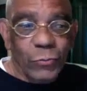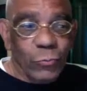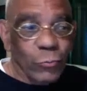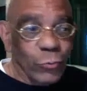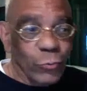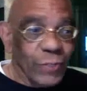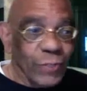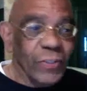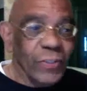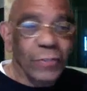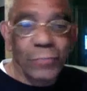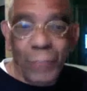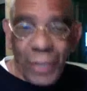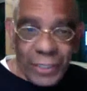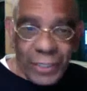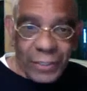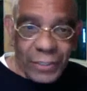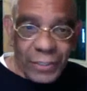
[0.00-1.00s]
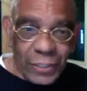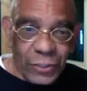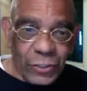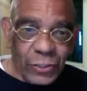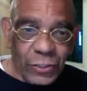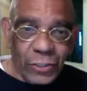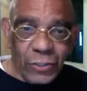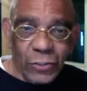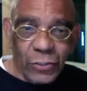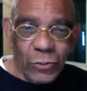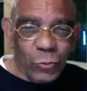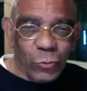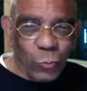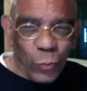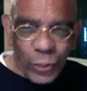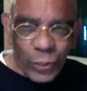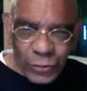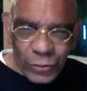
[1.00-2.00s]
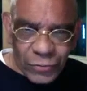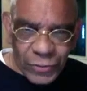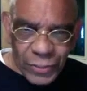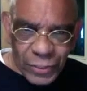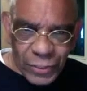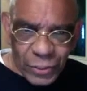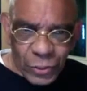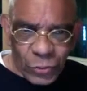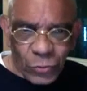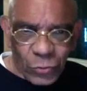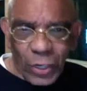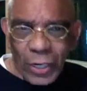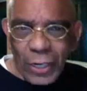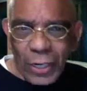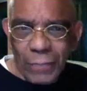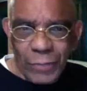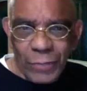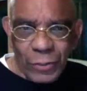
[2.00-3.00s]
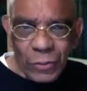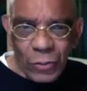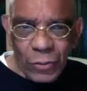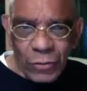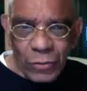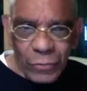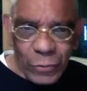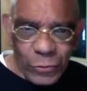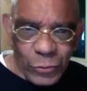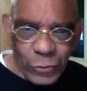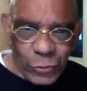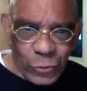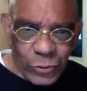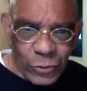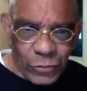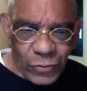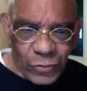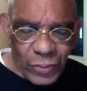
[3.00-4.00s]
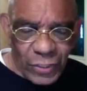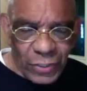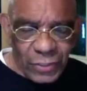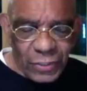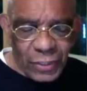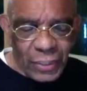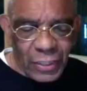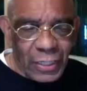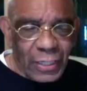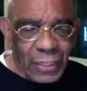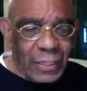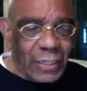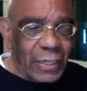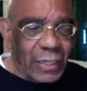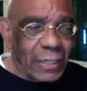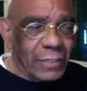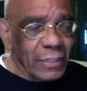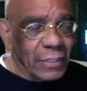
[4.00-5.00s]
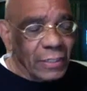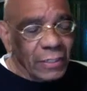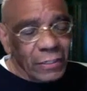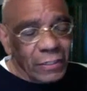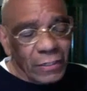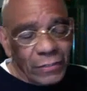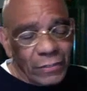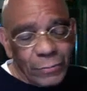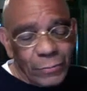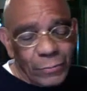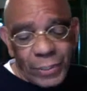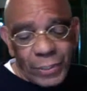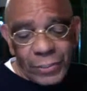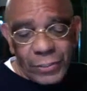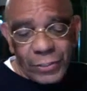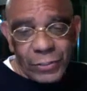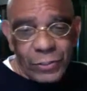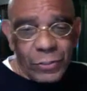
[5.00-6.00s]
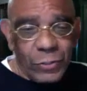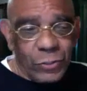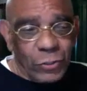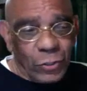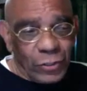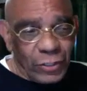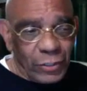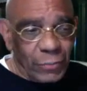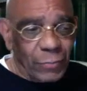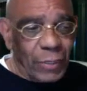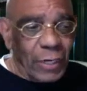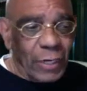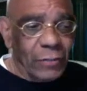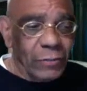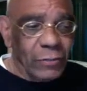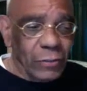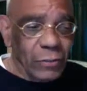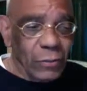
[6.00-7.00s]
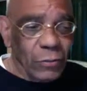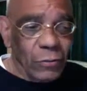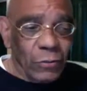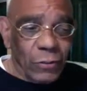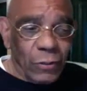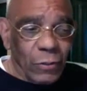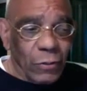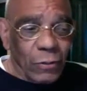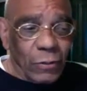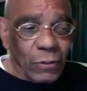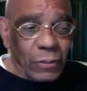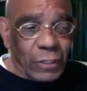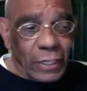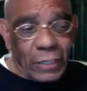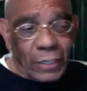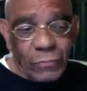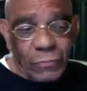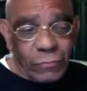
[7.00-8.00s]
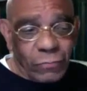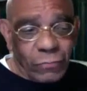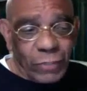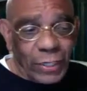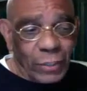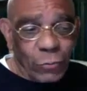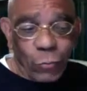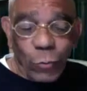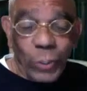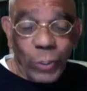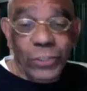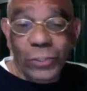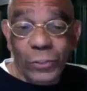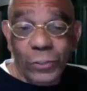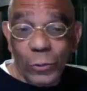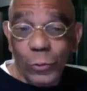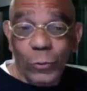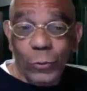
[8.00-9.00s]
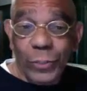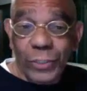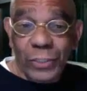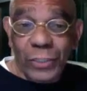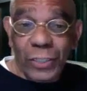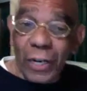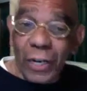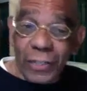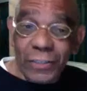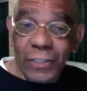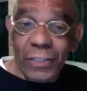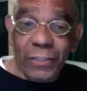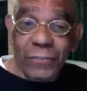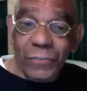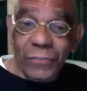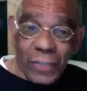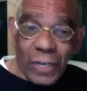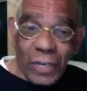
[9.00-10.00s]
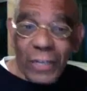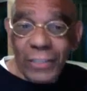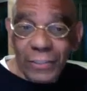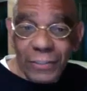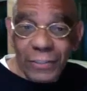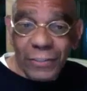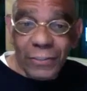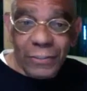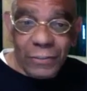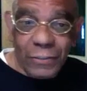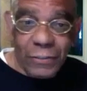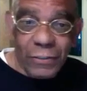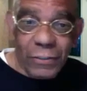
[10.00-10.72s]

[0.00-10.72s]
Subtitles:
rivet my attention, and it's wonderfully described and all those sorts of things. And then at other pages, they're talking about, kind of like what's new in cognitive science.